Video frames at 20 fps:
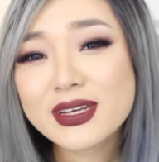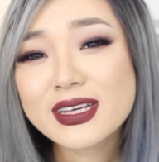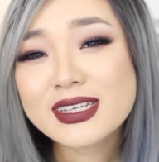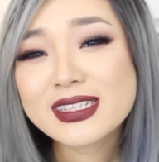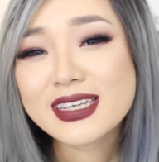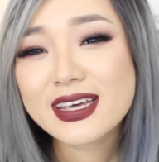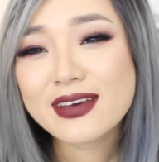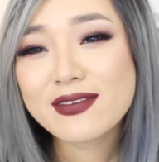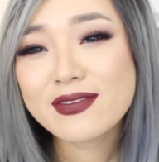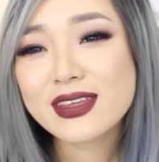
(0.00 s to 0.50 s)

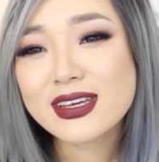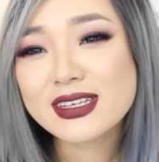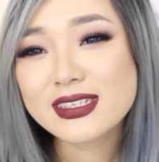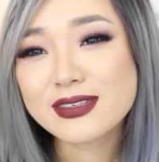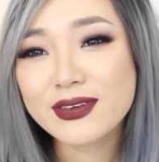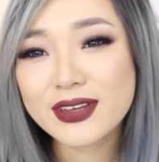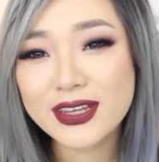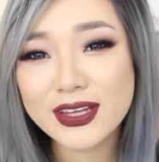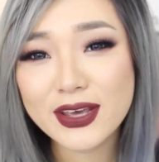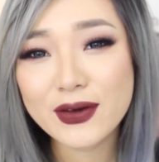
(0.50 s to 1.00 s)
Please give this
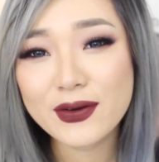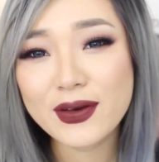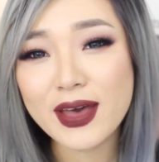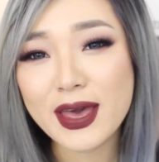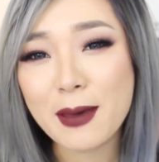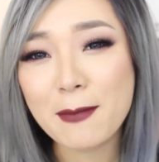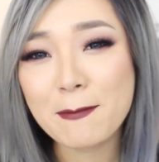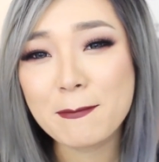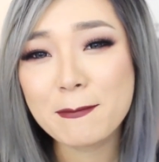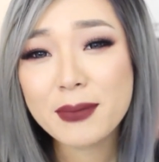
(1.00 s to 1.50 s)
video
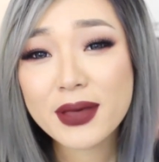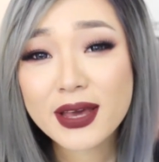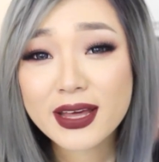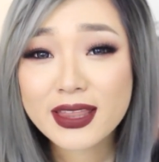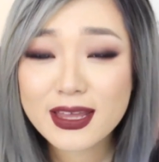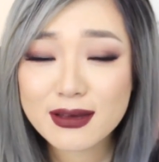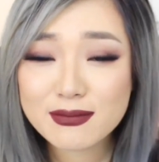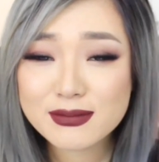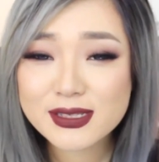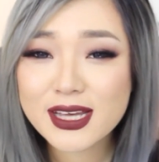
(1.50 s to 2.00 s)
a
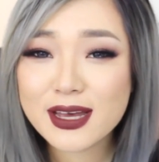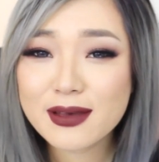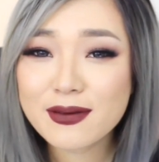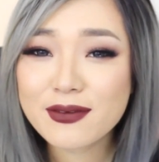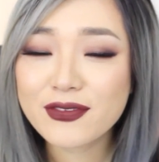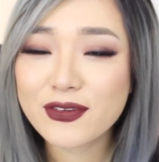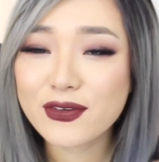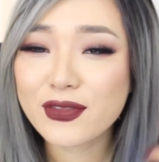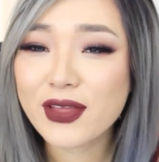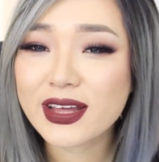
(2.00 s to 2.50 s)
big thumbs up
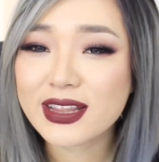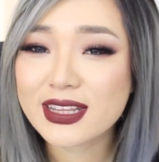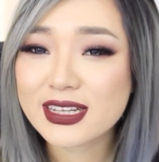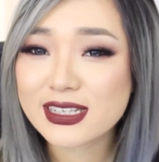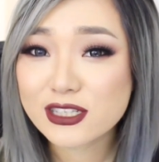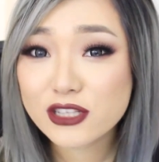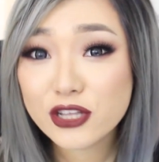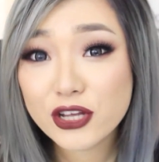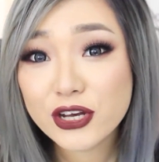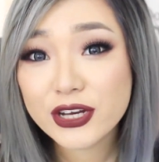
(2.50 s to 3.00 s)
if you like
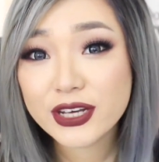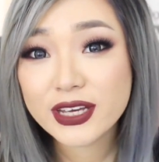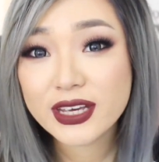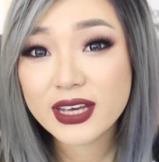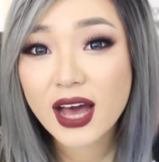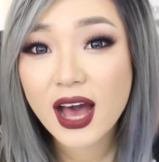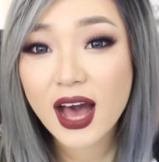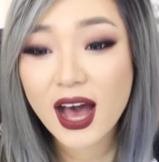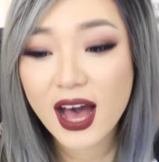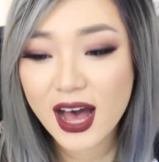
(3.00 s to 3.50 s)
this look.
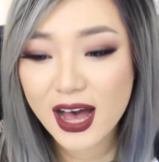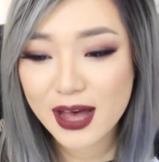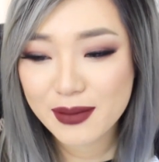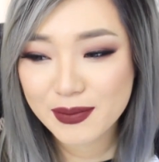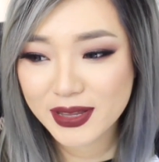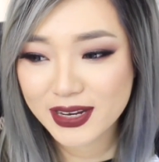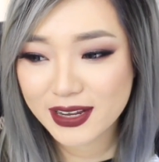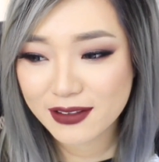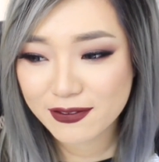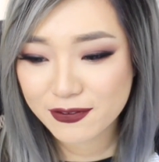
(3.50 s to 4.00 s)

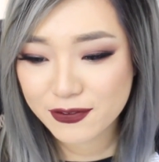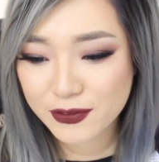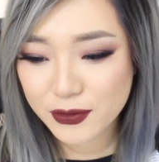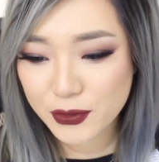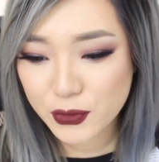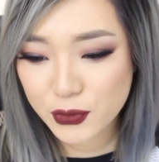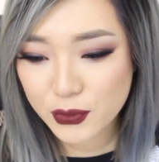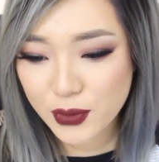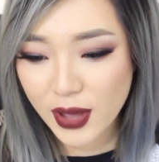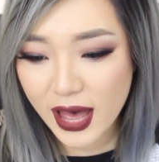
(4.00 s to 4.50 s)
Um, and if
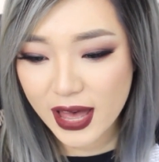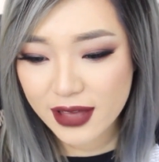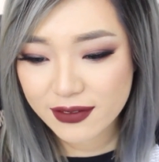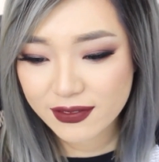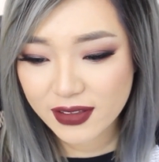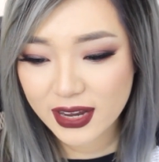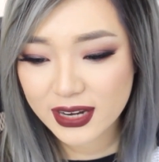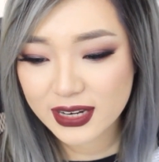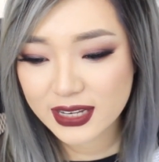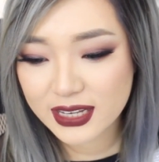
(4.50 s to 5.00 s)
you have
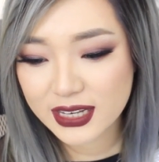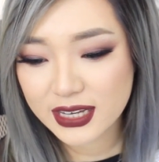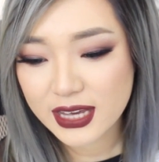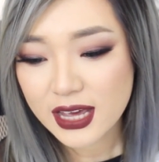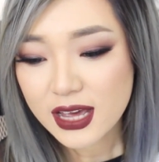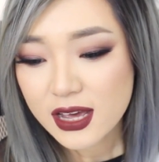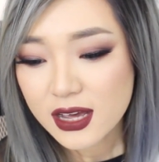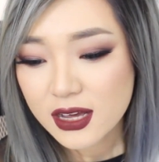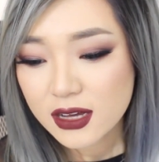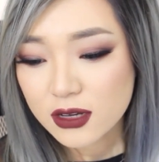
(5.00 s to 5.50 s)
any
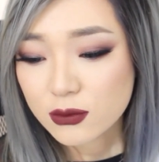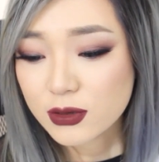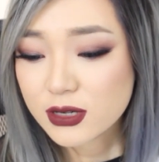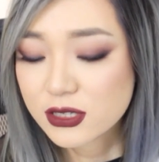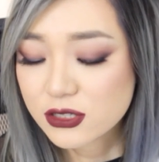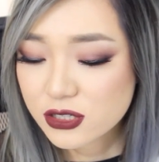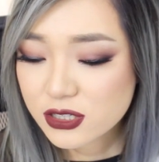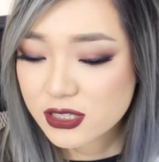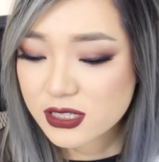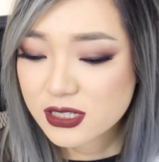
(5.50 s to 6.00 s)

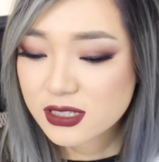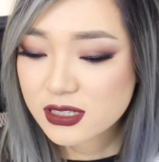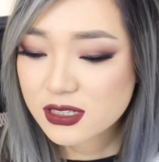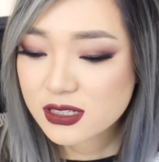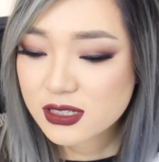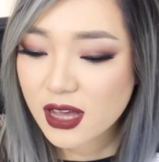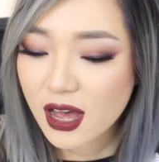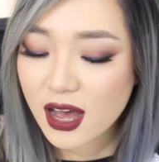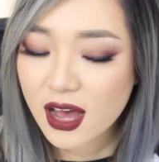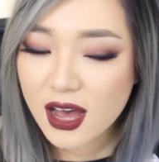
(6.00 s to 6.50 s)

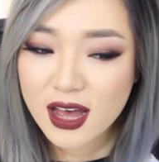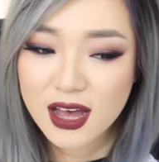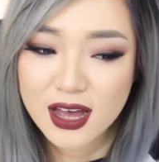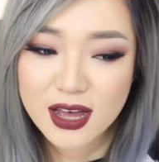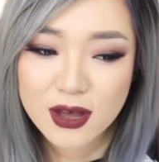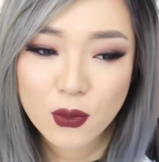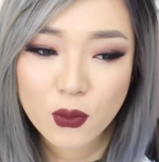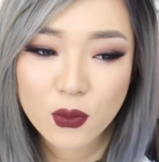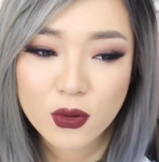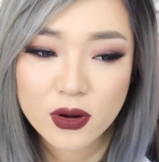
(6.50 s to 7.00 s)
questions
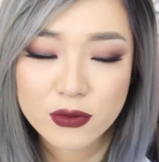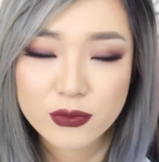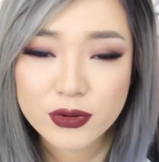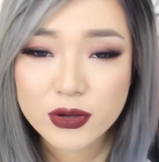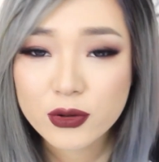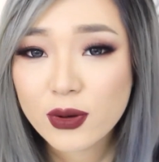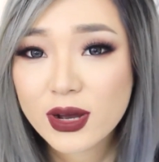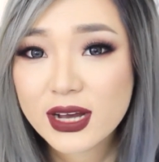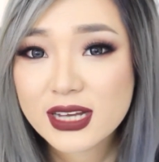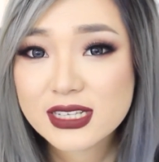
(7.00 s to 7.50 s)
uh, or
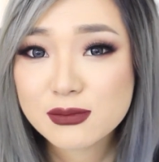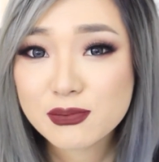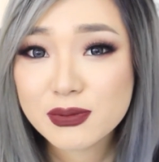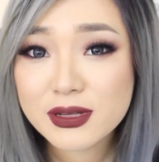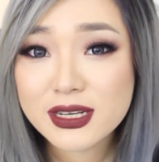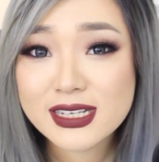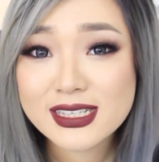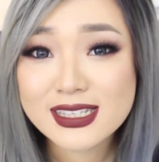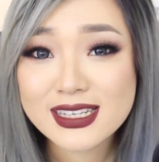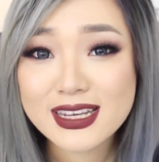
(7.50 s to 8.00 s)
requests,
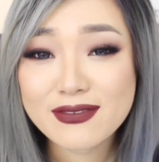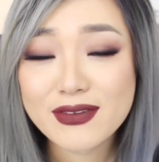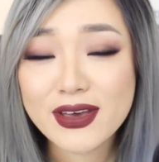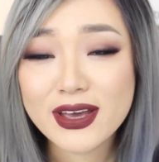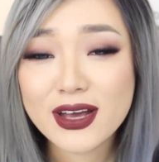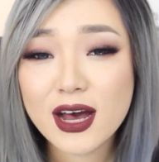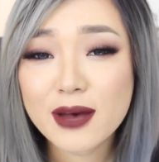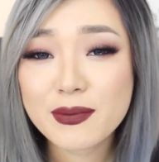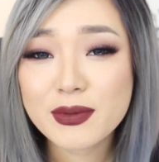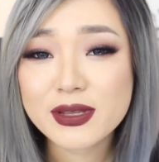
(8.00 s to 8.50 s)
please leave a
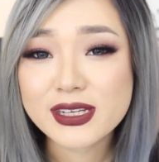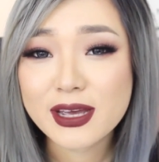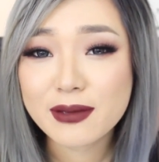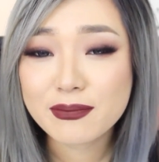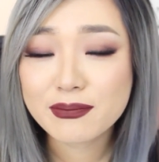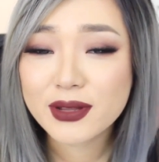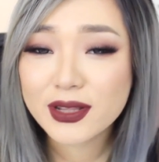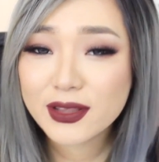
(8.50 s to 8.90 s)
comment down